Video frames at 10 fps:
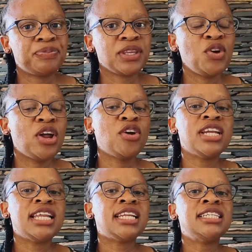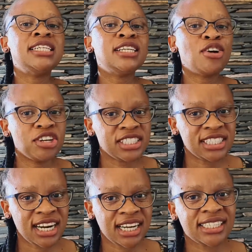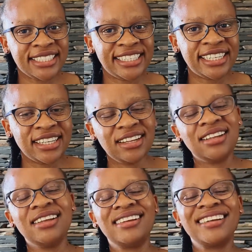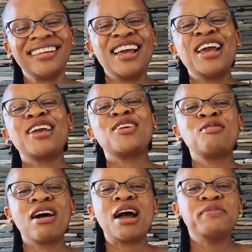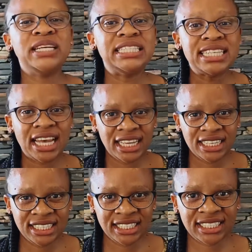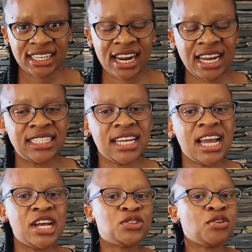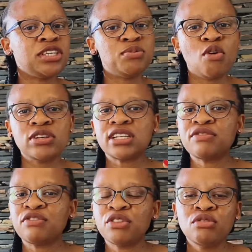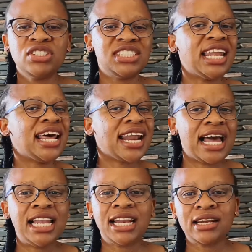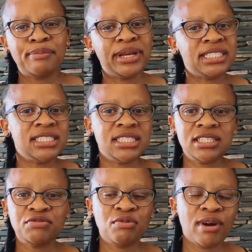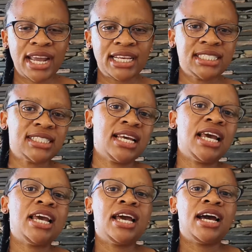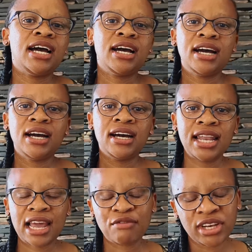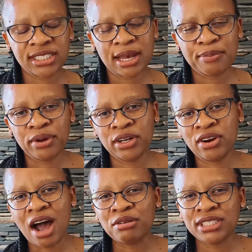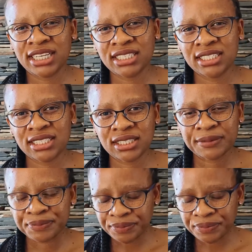you are not reconstructing, you are maintaining, right? So it's mostly for those general repetitive works, like for example, your outages.